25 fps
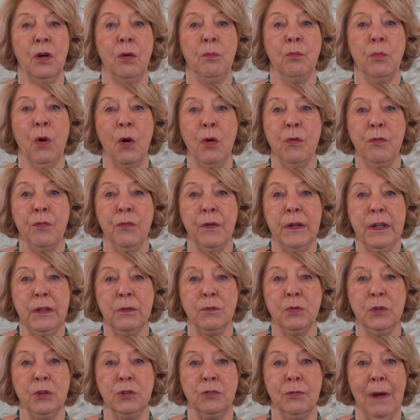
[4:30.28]
more
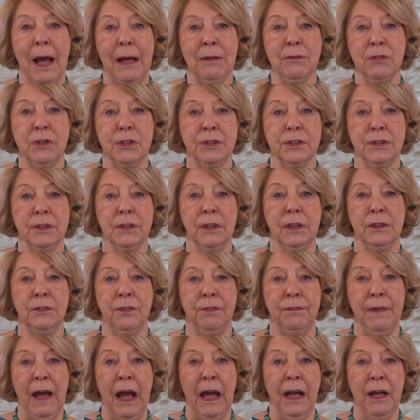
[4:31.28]
frequent droughts and
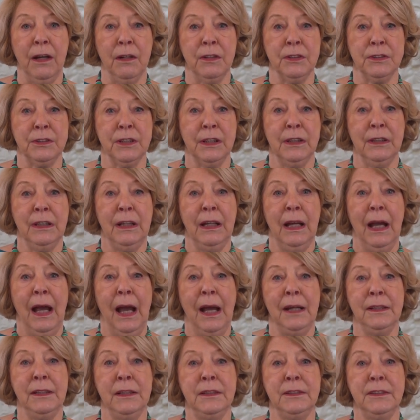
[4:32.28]
fires,
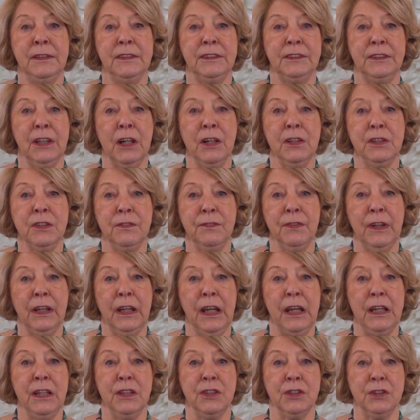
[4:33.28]
and in
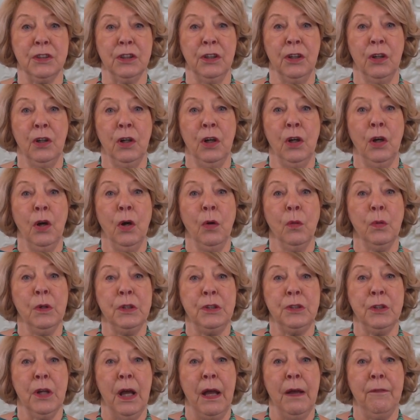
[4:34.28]
desertification,
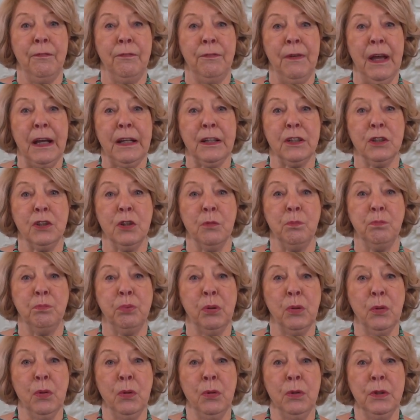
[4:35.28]
which affect the
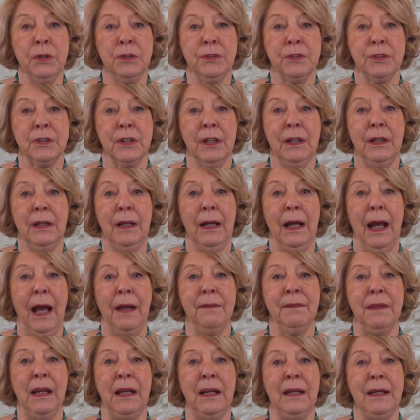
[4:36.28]
poorest
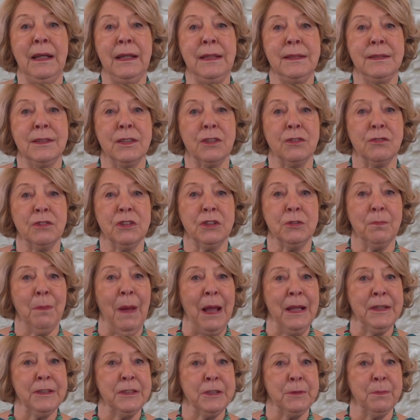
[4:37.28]
and the least
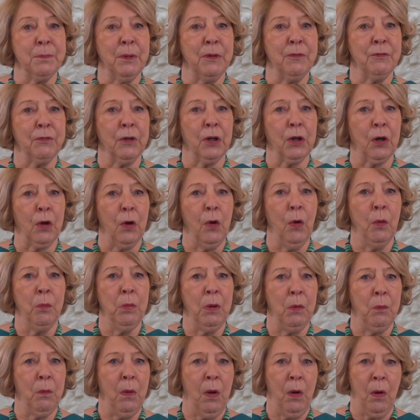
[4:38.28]
responsible for
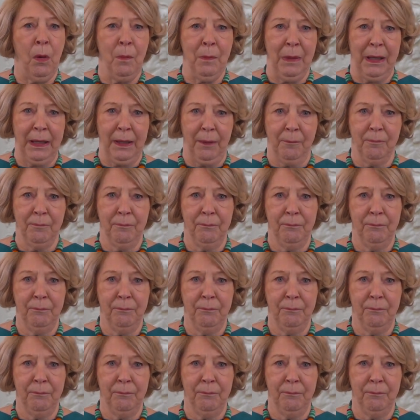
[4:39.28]
global warming.